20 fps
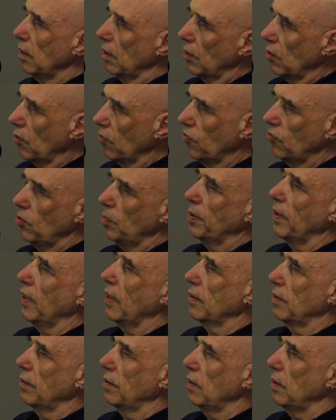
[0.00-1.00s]
an
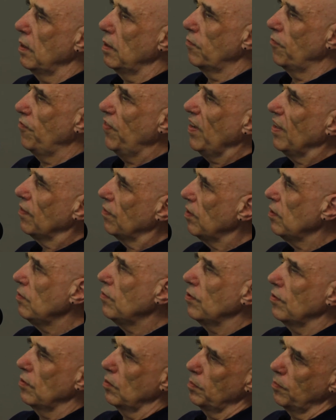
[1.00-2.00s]
osteopath fits
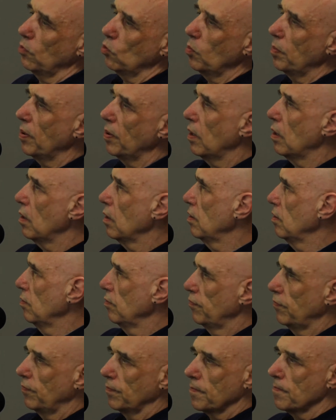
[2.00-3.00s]
into the ballpark
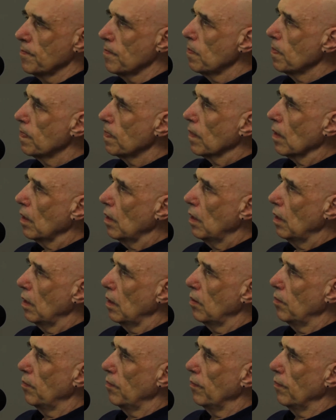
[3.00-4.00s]
of
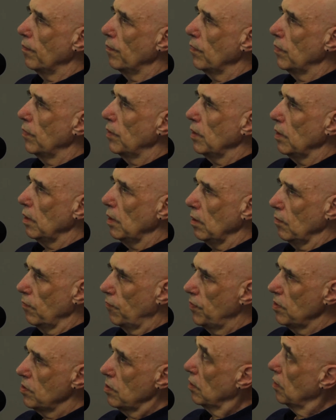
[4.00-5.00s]
the
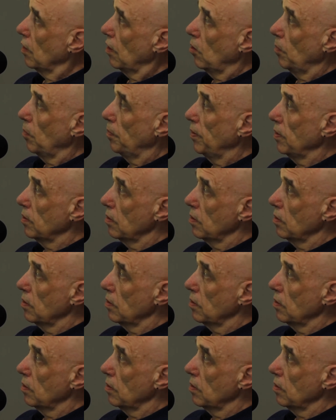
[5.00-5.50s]
physiotherapist,